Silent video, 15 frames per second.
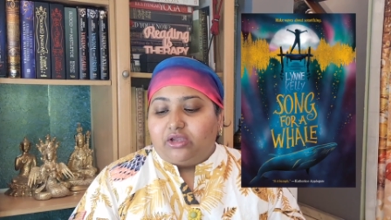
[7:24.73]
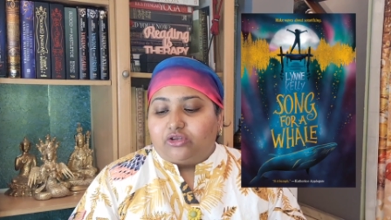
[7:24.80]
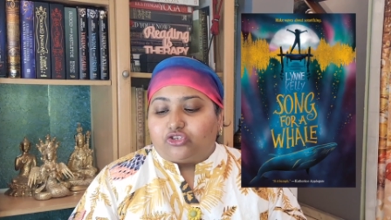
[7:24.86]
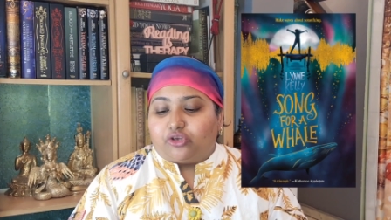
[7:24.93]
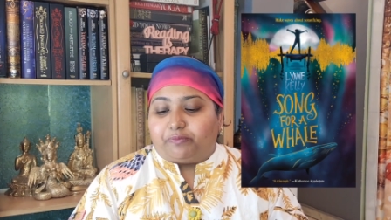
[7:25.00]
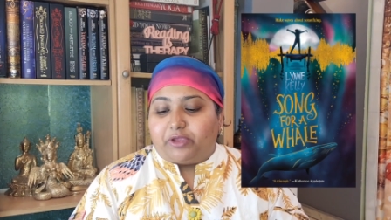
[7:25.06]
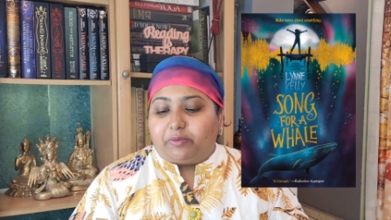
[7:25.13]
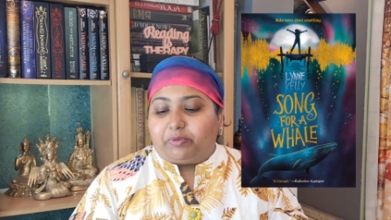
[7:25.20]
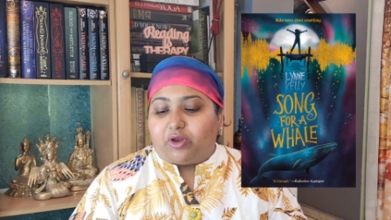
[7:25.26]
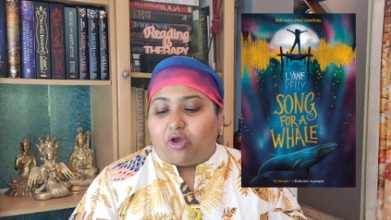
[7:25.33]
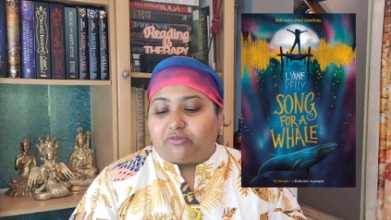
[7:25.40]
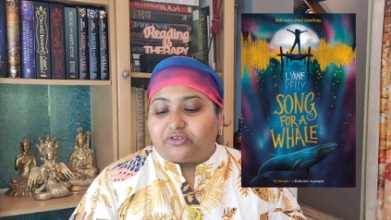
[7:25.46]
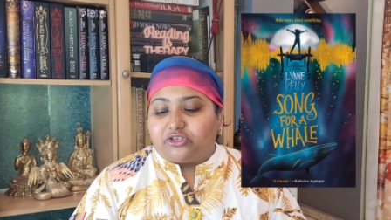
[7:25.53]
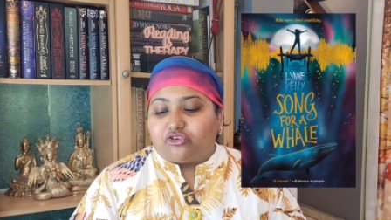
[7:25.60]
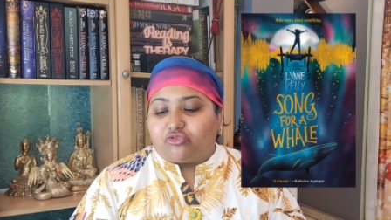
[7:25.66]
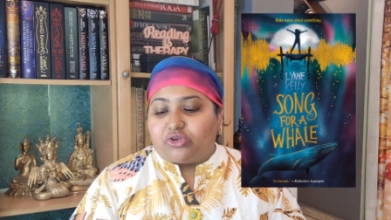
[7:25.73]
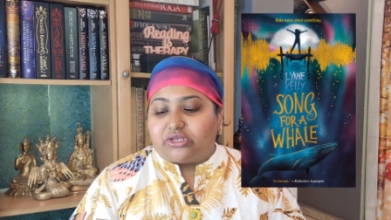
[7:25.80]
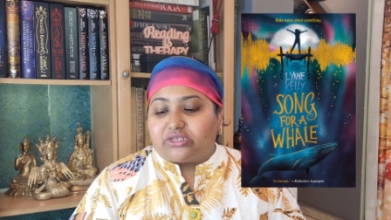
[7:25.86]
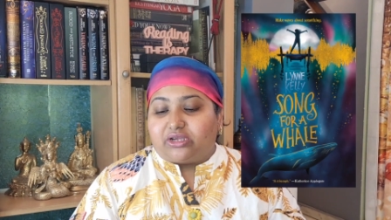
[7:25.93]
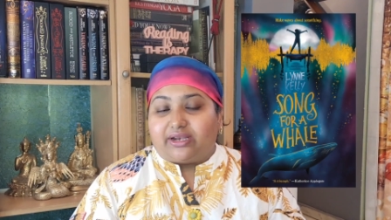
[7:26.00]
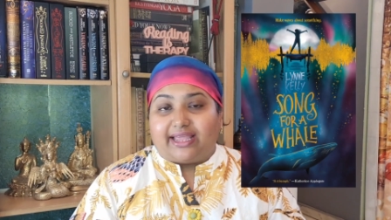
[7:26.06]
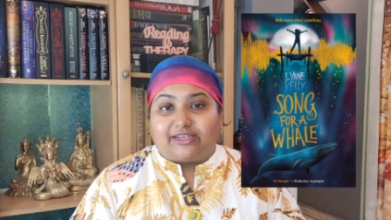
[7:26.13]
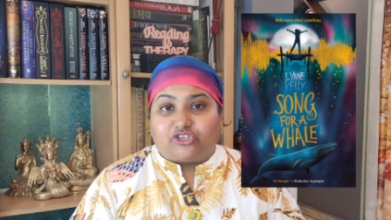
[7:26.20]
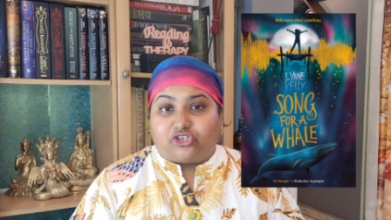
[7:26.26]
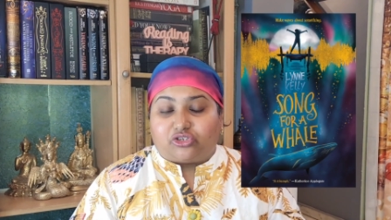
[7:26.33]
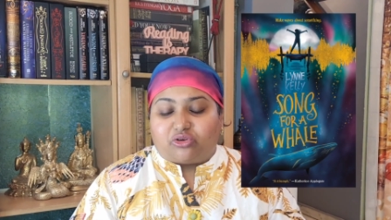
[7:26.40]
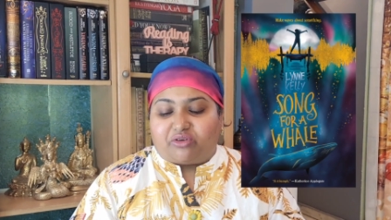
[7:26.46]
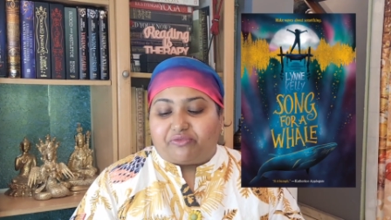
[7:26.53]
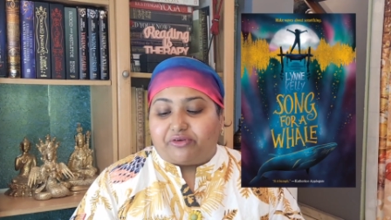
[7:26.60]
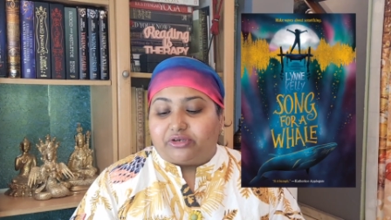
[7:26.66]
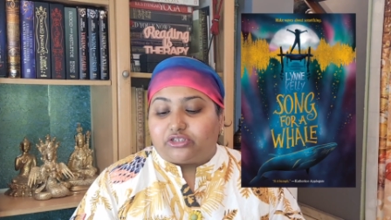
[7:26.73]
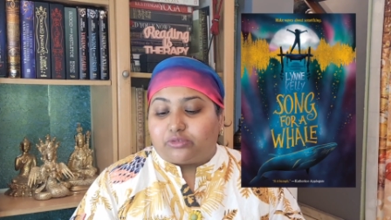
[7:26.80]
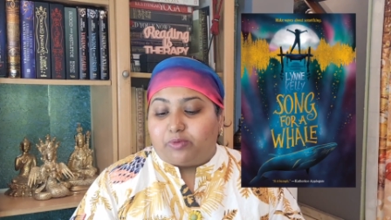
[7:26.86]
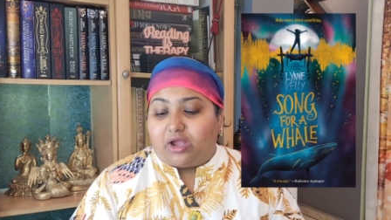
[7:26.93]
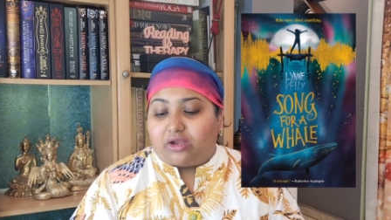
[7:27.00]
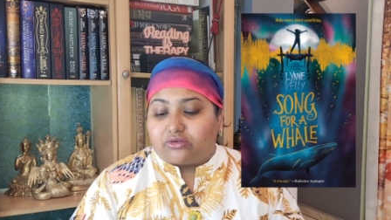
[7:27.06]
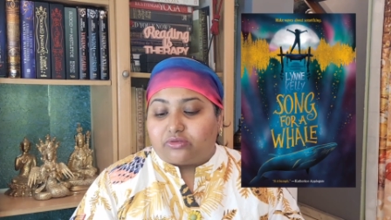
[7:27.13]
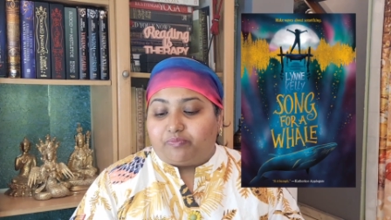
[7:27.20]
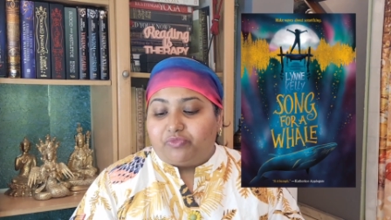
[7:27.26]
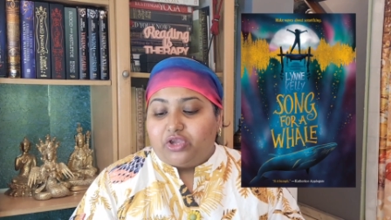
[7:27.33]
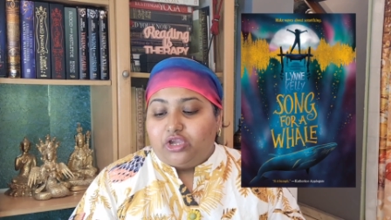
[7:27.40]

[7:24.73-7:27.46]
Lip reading: so people often treat her like she's not very smart.